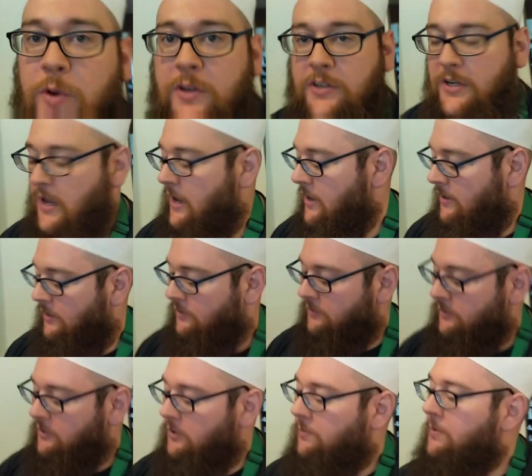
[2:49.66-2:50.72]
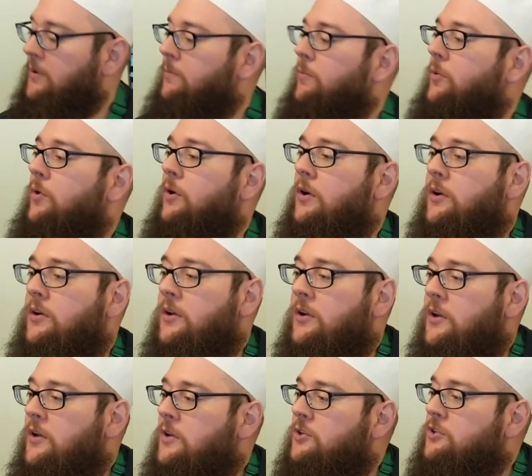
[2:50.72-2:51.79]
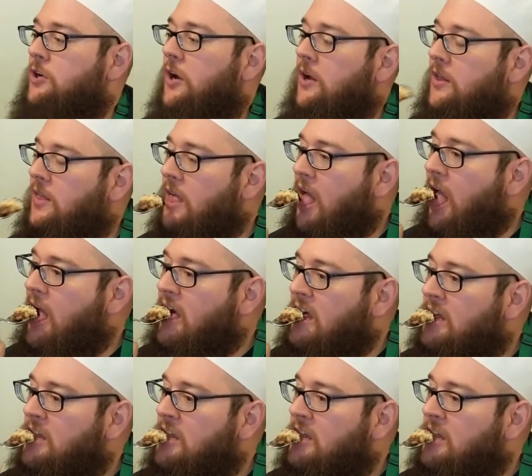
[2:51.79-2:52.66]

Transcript: going to add a little bit more chocolate.